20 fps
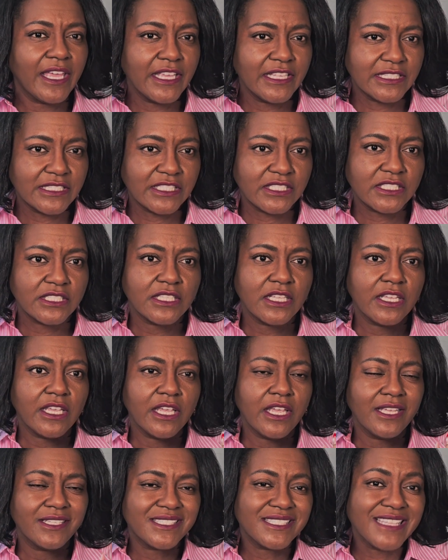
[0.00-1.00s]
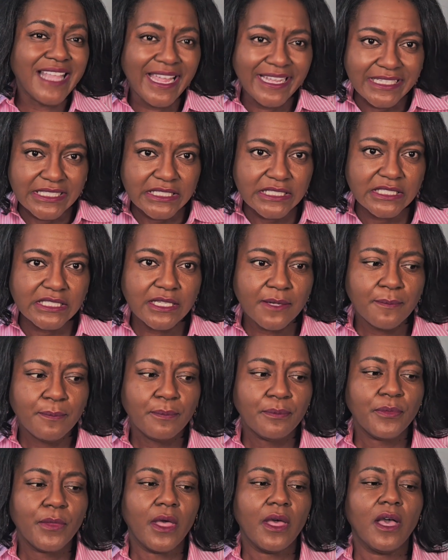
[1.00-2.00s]
It's nice.
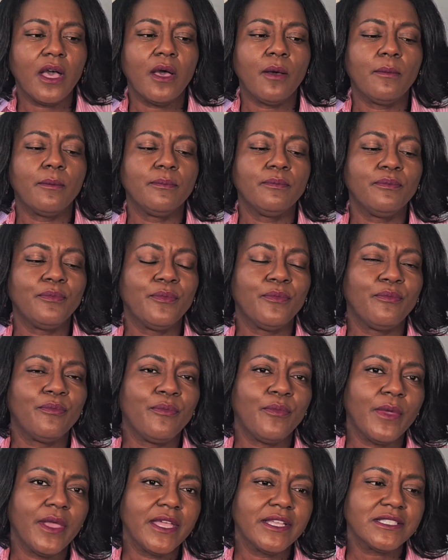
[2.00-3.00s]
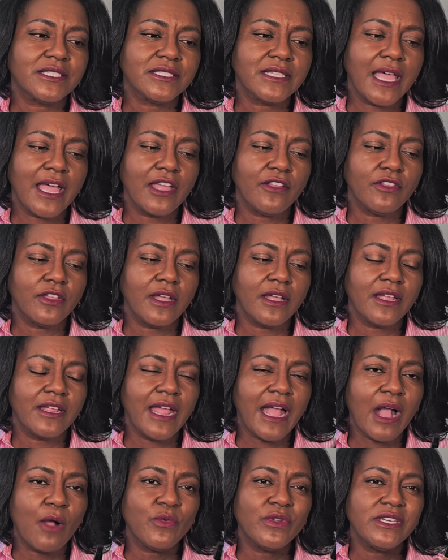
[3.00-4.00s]
It's not,
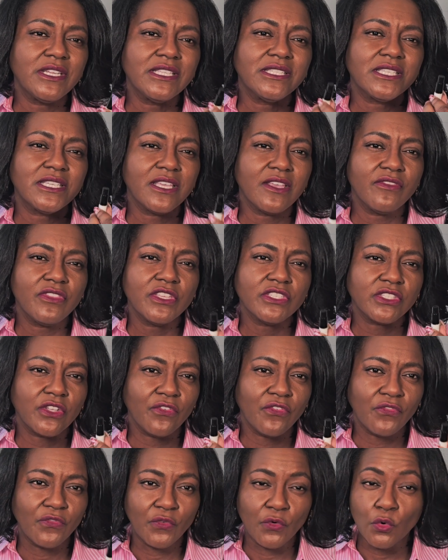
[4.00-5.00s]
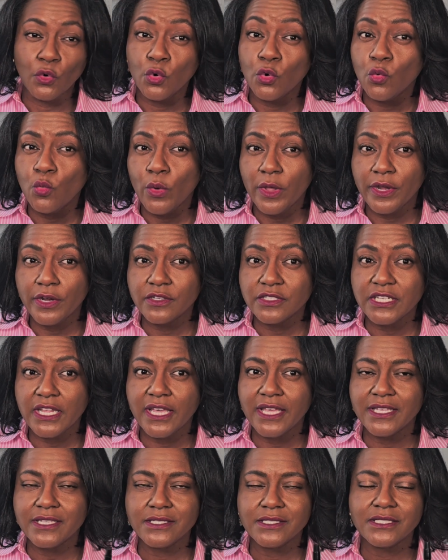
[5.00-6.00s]
I would need to give this a full wear
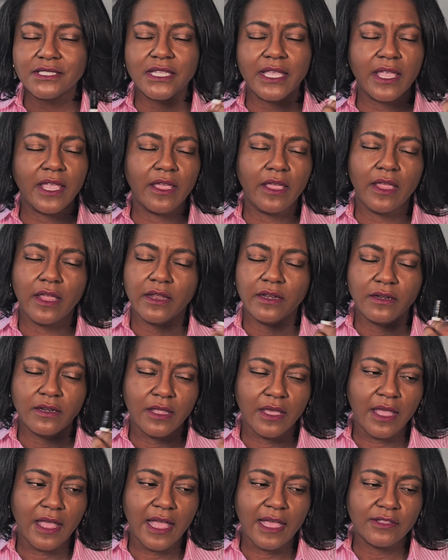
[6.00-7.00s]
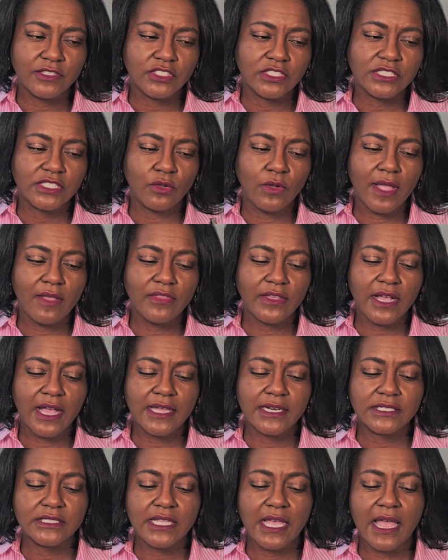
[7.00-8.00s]
test, and I just don't have that
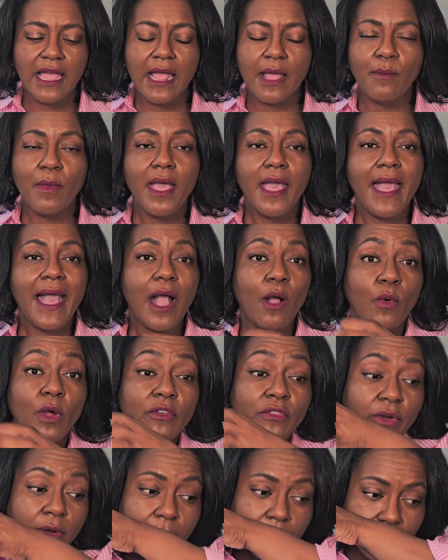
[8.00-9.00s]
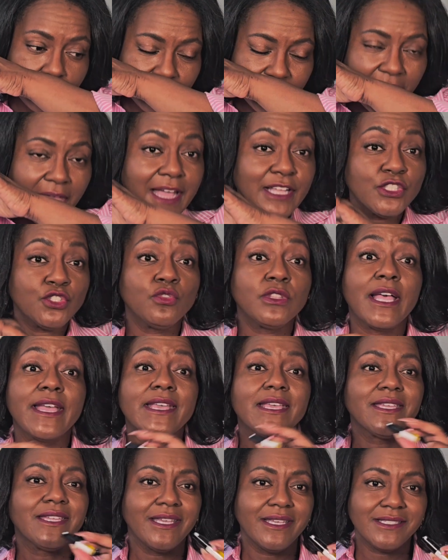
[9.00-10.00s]
kind of time. However, I do
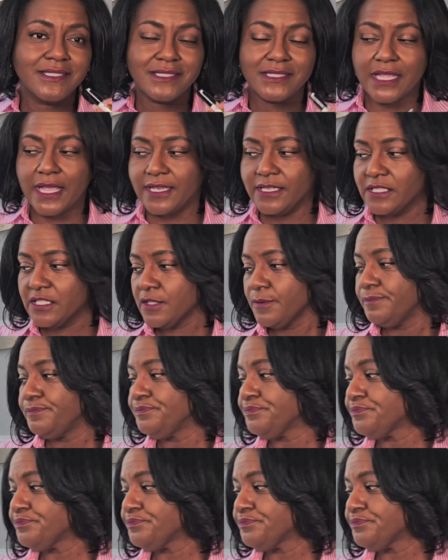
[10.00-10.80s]
like it. It's nice.